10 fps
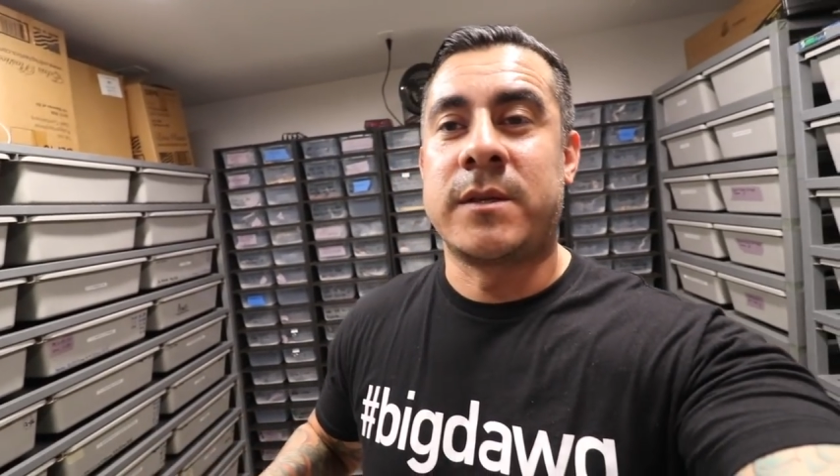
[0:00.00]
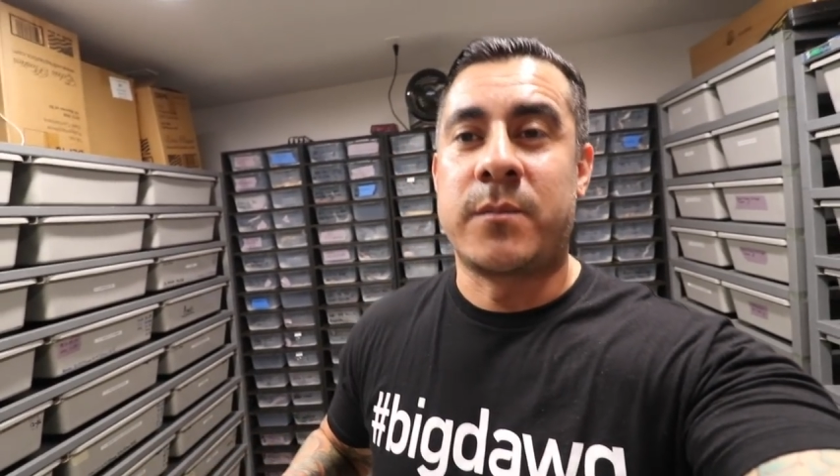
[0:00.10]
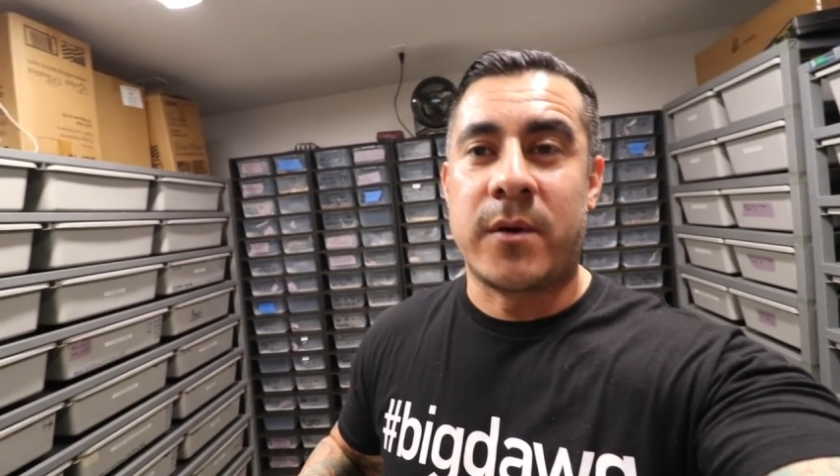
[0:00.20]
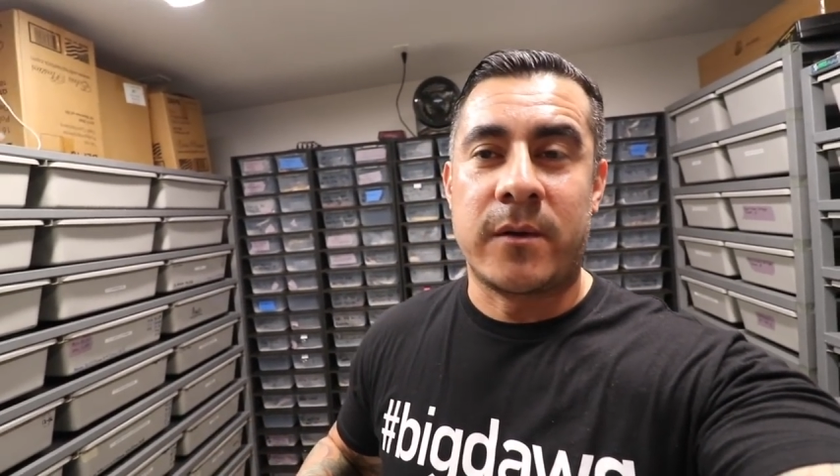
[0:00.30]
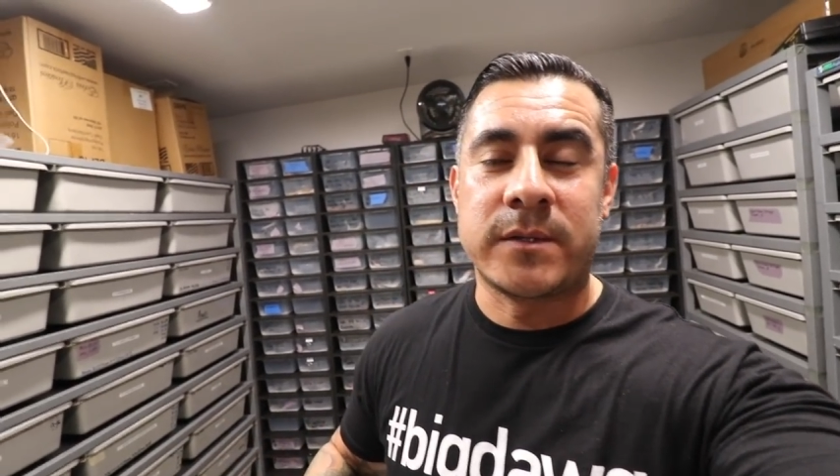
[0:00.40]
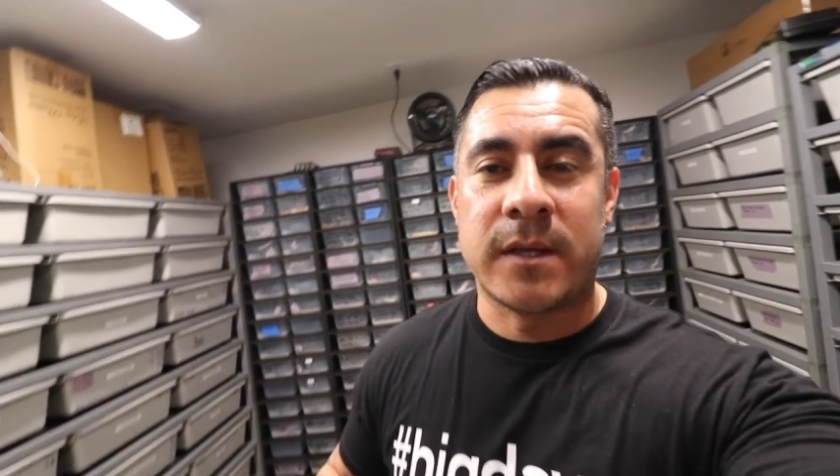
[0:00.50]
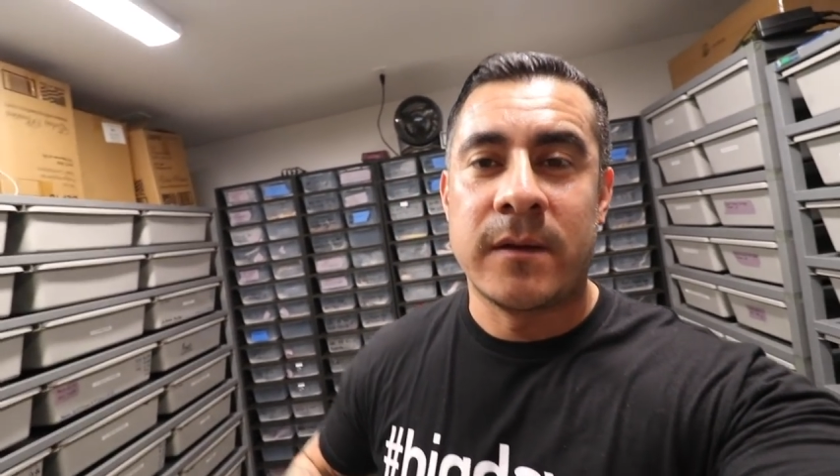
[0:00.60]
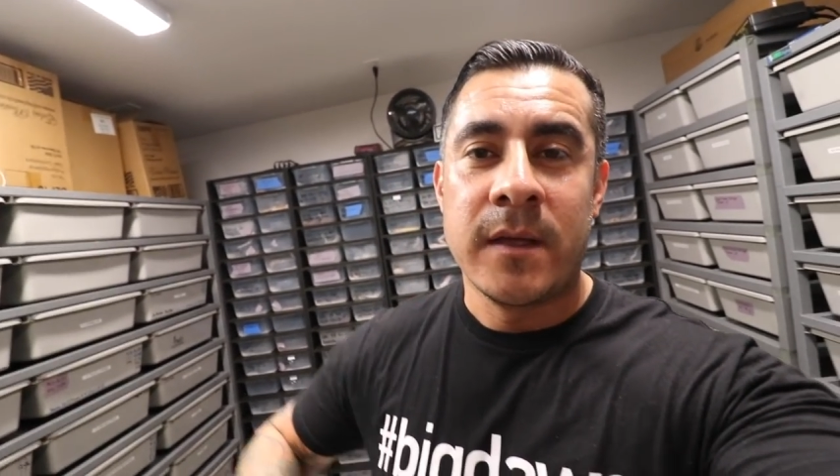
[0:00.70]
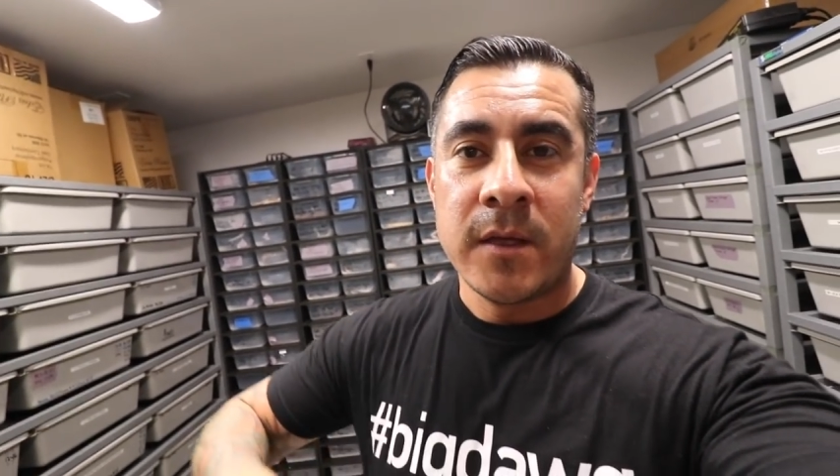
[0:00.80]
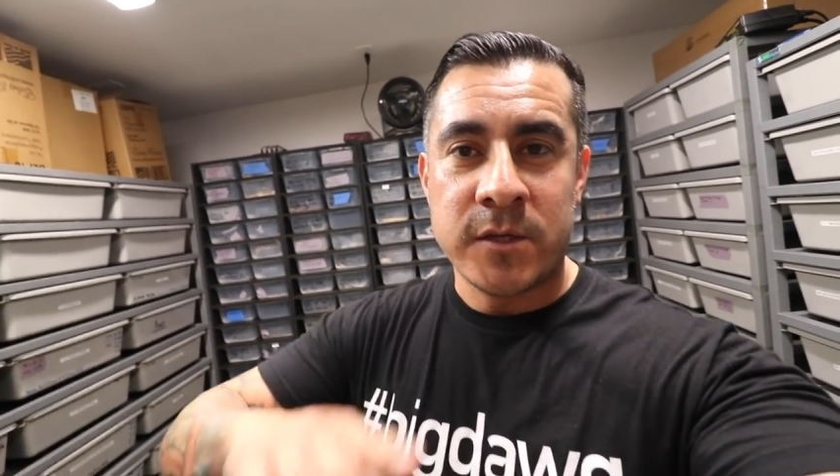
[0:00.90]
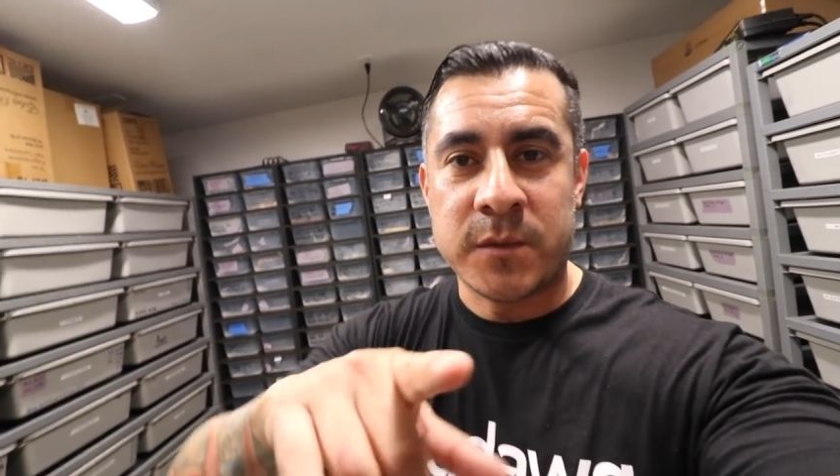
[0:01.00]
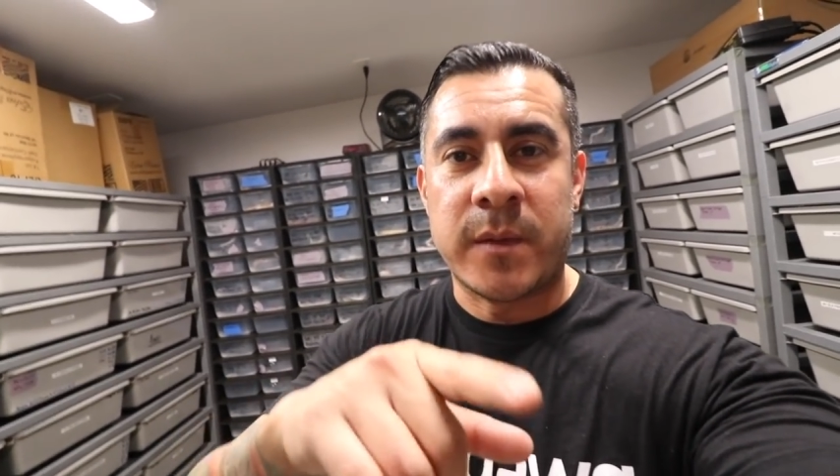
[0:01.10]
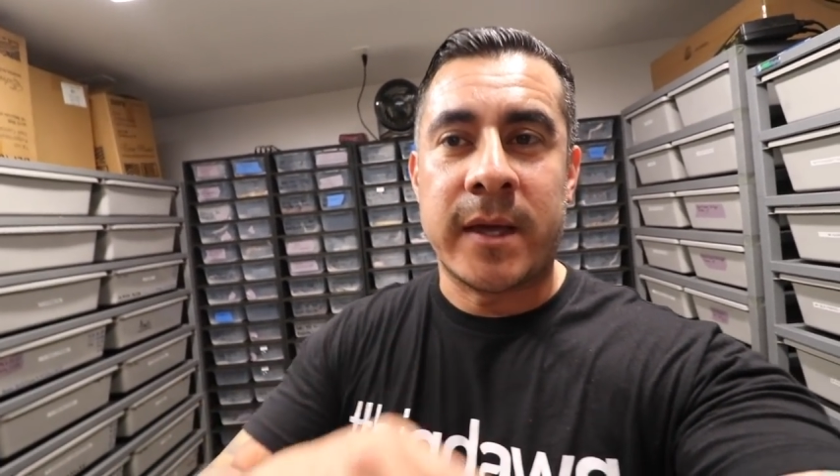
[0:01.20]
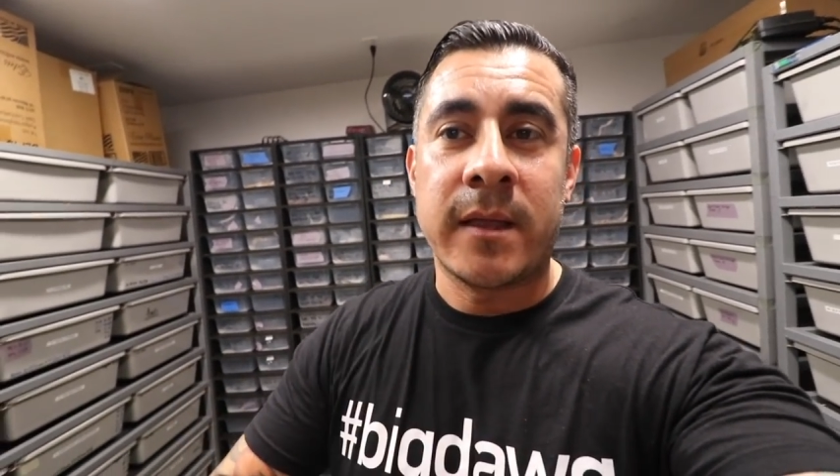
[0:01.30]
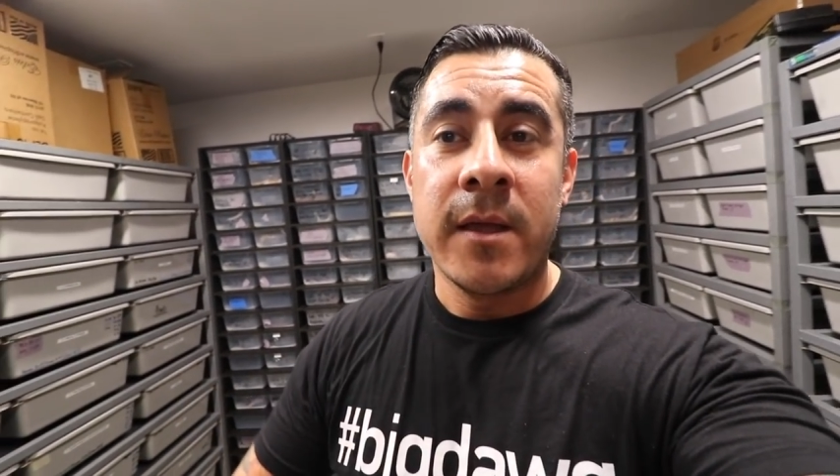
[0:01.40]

a pro. So just playing.